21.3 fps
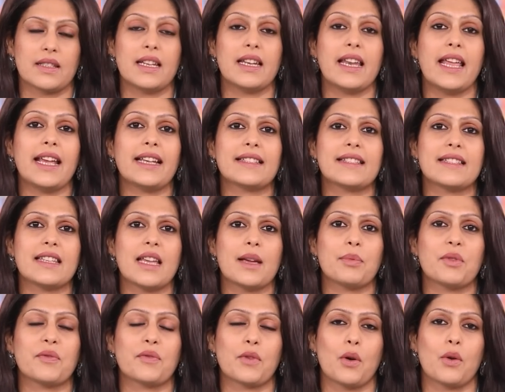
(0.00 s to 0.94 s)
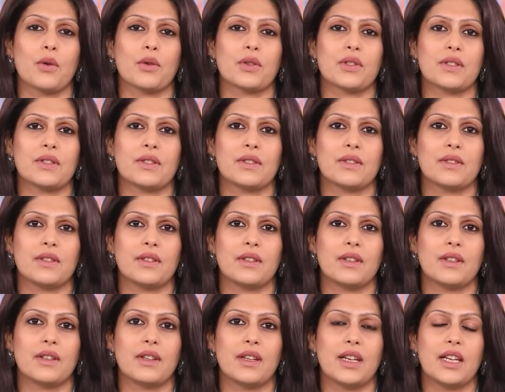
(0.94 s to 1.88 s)
The next step, of course,
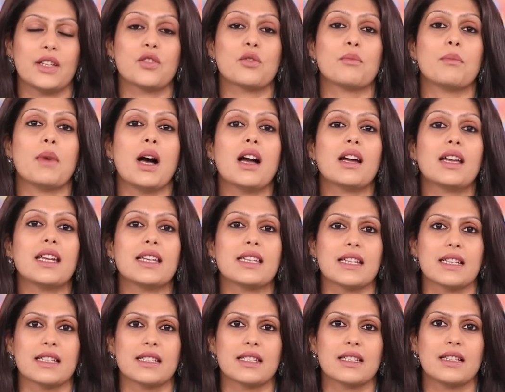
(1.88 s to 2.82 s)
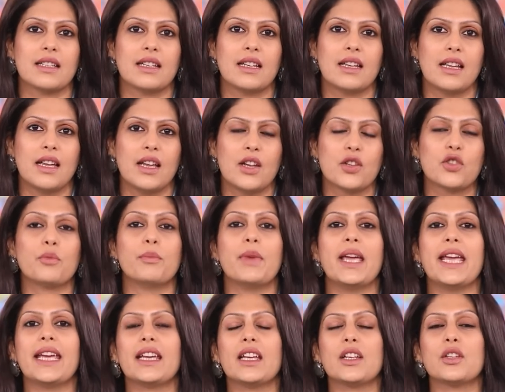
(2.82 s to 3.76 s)
is to market it, to
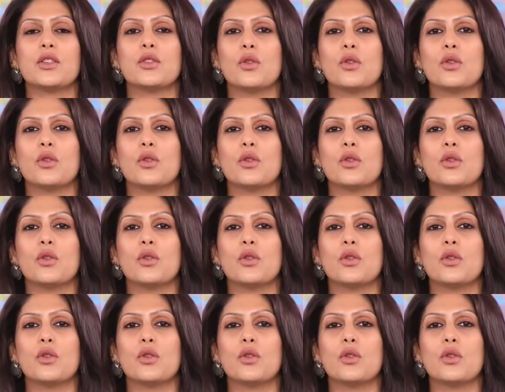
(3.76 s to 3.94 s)
make it